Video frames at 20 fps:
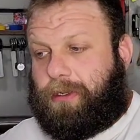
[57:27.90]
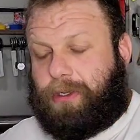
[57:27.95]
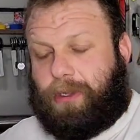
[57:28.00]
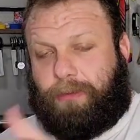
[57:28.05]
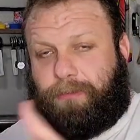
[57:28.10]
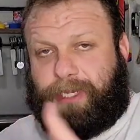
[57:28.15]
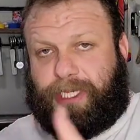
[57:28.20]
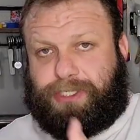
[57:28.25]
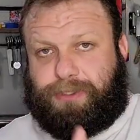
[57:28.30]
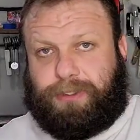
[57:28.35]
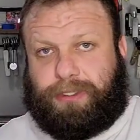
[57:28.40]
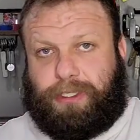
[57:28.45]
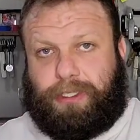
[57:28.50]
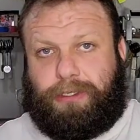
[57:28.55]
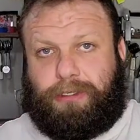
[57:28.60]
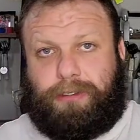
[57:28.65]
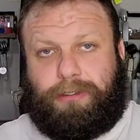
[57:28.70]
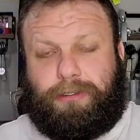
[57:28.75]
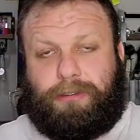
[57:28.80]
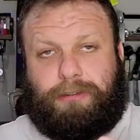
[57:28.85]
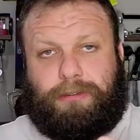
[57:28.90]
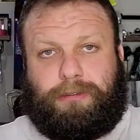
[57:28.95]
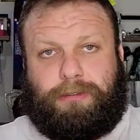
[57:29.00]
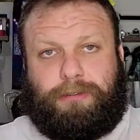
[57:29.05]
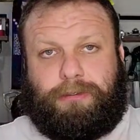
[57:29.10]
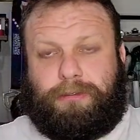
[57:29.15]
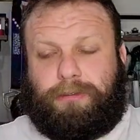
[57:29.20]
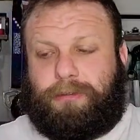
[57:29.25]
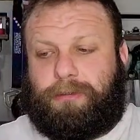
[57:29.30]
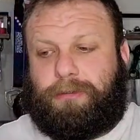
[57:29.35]
don't mess with it.
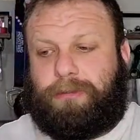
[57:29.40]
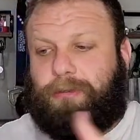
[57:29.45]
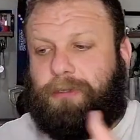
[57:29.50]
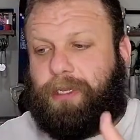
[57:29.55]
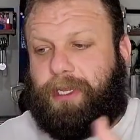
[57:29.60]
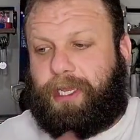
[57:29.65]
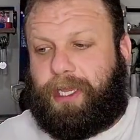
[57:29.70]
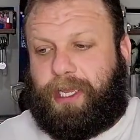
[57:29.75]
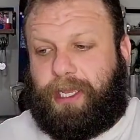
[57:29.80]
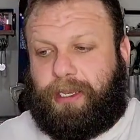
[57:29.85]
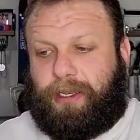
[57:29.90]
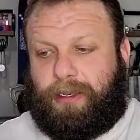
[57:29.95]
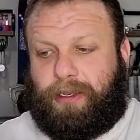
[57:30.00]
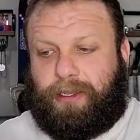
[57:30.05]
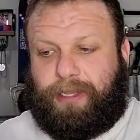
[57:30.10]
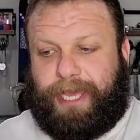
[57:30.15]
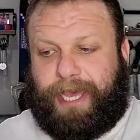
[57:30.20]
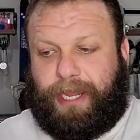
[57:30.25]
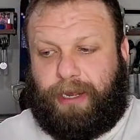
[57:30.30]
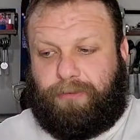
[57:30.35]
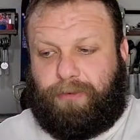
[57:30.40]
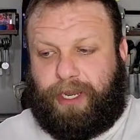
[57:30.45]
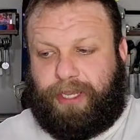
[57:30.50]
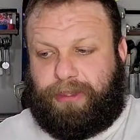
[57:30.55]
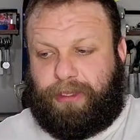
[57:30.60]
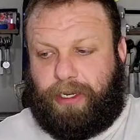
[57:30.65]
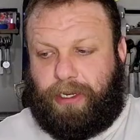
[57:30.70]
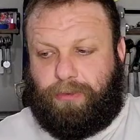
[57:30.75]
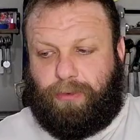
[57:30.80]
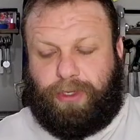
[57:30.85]
And that
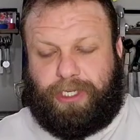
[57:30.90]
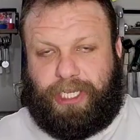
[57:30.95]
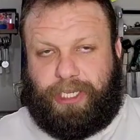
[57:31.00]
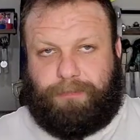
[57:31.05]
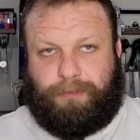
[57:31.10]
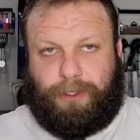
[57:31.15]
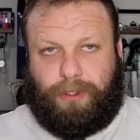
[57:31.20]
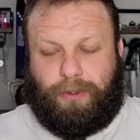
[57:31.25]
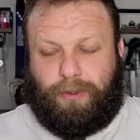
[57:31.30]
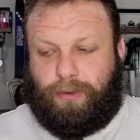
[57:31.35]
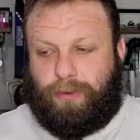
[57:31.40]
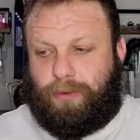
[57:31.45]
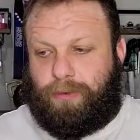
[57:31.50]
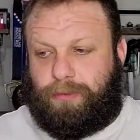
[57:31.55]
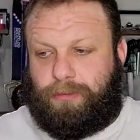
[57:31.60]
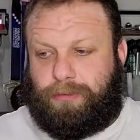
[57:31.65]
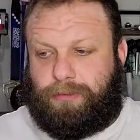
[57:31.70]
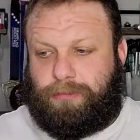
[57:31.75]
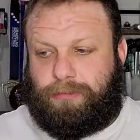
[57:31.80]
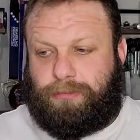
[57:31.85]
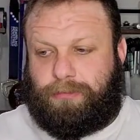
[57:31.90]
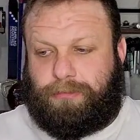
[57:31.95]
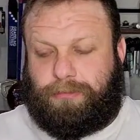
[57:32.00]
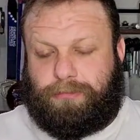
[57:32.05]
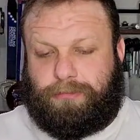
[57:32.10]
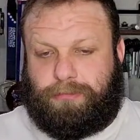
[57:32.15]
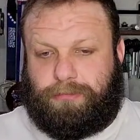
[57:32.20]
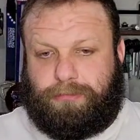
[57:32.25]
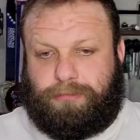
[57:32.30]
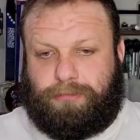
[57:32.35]
right there will keep you
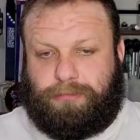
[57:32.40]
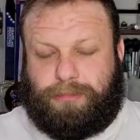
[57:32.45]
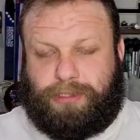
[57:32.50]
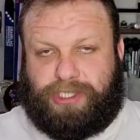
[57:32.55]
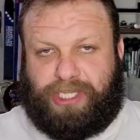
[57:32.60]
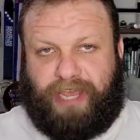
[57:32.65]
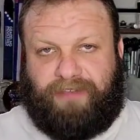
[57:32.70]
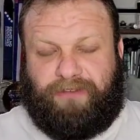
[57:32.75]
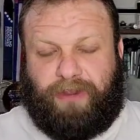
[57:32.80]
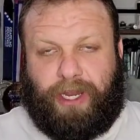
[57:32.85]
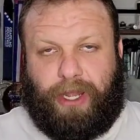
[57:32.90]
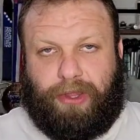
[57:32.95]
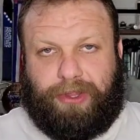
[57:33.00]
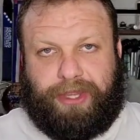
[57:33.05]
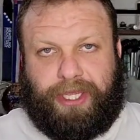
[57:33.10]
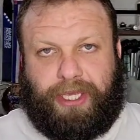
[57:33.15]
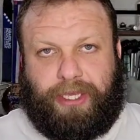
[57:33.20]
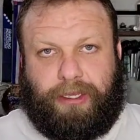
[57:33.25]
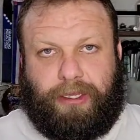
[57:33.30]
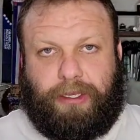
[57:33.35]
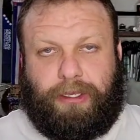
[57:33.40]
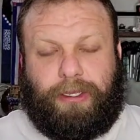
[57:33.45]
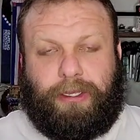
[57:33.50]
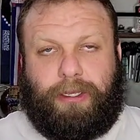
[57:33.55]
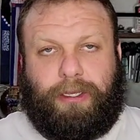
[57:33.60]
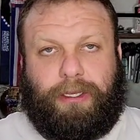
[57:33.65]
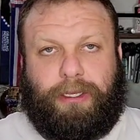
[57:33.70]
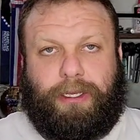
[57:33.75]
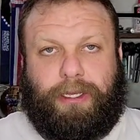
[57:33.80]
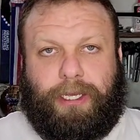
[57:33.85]
safe and healthy
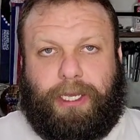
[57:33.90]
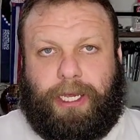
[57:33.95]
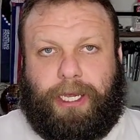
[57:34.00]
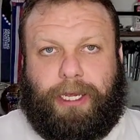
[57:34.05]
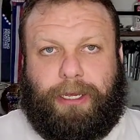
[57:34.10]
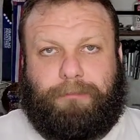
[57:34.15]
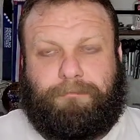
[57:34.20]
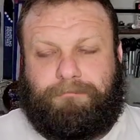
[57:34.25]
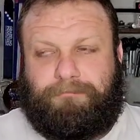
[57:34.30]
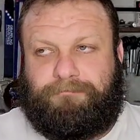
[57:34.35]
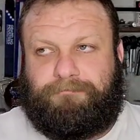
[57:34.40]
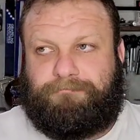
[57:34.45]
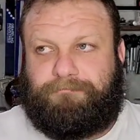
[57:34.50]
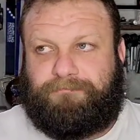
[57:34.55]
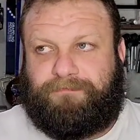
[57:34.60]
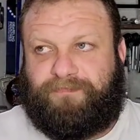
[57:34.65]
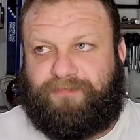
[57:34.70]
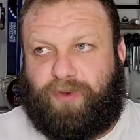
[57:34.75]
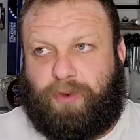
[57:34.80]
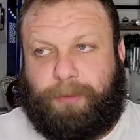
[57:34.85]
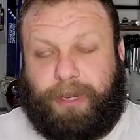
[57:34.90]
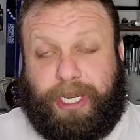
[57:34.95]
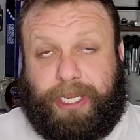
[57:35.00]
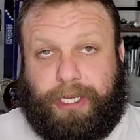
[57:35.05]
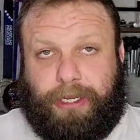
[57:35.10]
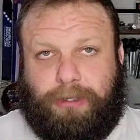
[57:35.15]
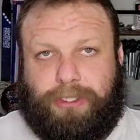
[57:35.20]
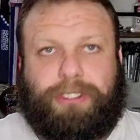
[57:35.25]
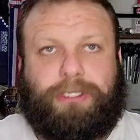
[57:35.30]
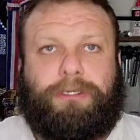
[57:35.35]
for many
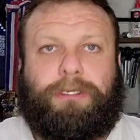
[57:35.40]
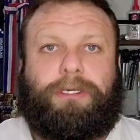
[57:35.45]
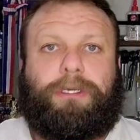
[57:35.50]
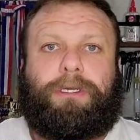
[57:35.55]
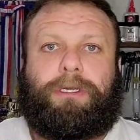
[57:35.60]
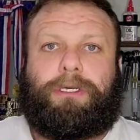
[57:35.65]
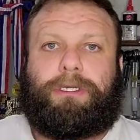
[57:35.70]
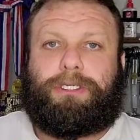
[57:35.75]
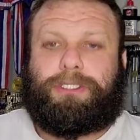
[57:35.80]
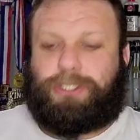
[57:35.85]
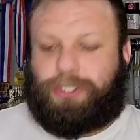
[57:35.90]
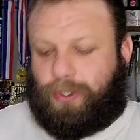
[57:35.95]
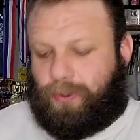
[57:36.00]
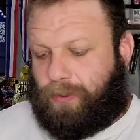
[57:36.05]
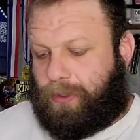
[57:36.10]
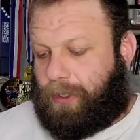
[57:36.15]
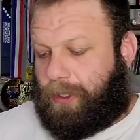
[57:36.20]
years. So